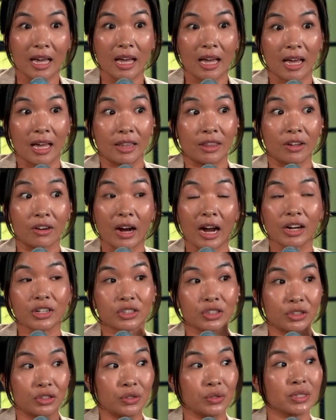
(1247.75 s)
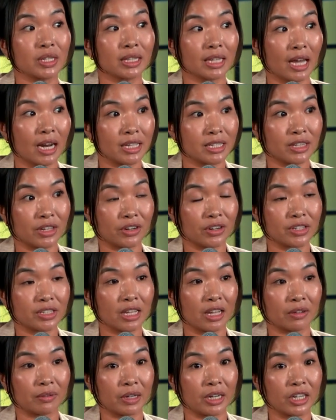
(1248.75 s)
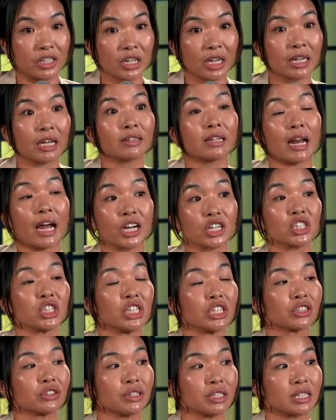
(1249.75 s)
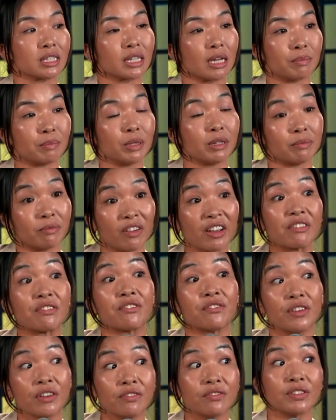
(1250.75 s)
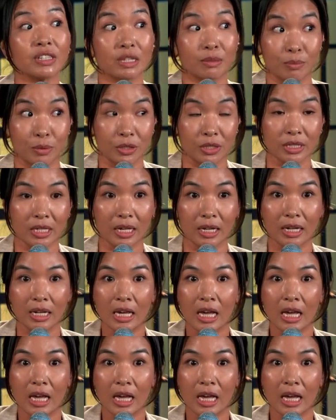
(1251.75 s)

and they're actually using that as their accelerated checkout, that actually increases uplift by 50%.